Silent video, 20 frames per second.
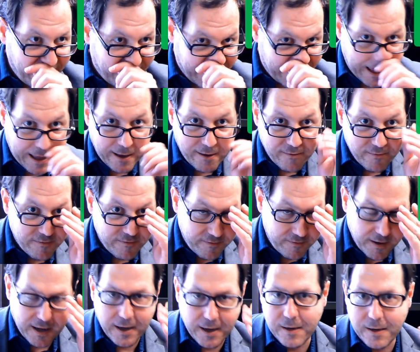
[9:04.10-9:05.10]
have
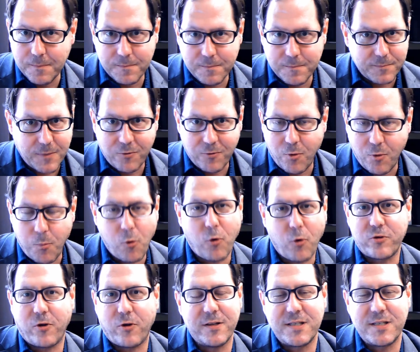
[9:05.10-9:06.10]
a
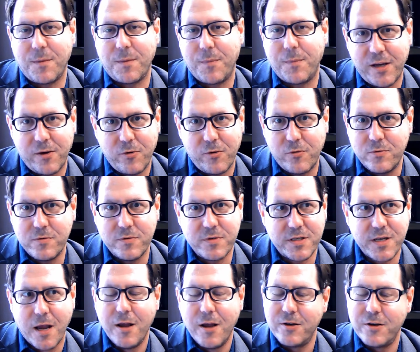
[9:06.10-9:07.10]
report on somebody who's
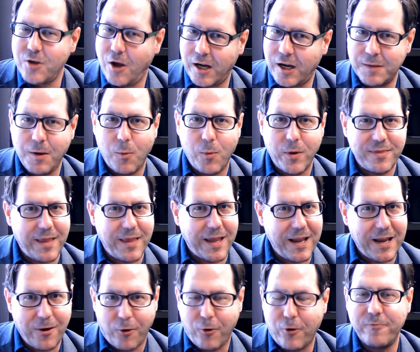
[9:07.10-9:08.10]
talking about what
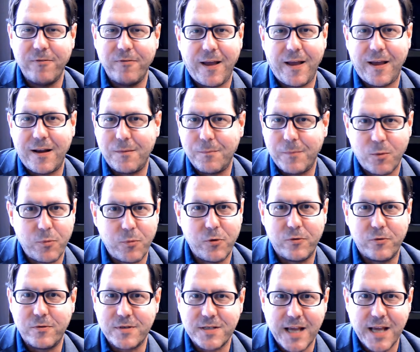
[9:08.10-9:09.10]
they heard Vladimir
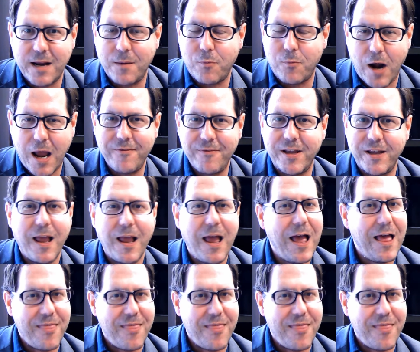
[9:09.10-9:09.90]
Putin say in private,